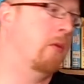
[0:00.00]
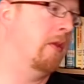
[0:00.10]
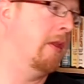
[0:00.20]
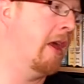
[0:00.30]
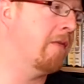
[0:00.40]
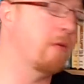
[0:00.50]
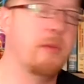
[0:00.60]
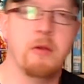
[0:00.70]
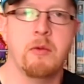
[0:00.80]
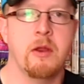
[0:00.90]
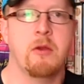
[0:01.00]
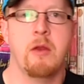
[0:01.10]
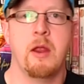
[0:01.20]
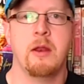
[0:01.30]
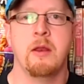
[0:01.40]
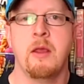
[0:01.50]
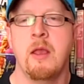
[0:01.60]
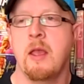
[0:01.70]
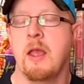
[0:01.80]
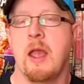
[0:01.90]
never be recreated
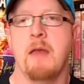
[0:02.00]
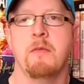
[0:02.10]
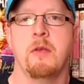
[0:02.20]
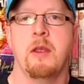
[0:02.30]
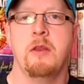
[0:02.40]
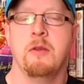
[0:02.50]
ever again.